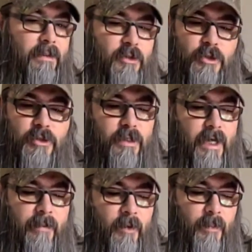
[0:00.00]
It's just a
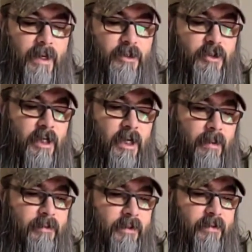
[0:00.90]
camo paint
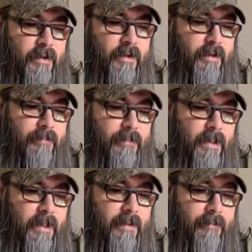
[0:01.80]
job. Did the
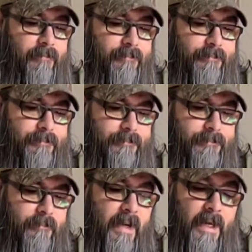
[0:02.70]

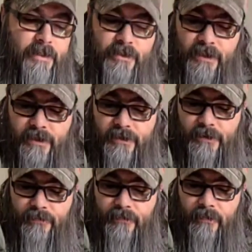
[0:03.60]
magazines,
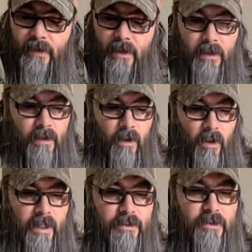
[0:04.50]
all
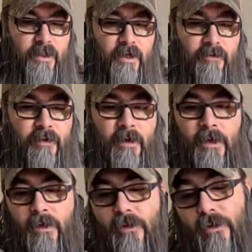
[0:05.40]
that stuff.
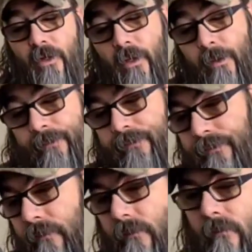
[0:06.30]
So,
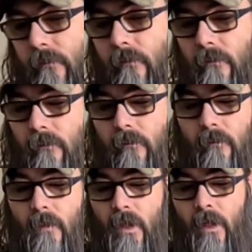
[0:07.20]

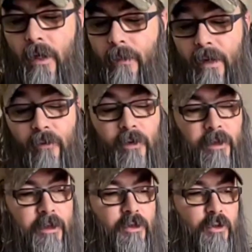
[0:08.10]
you know, I
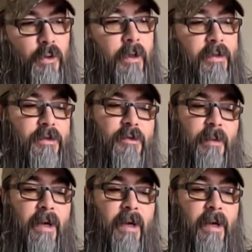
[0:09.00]
really enjoy. This is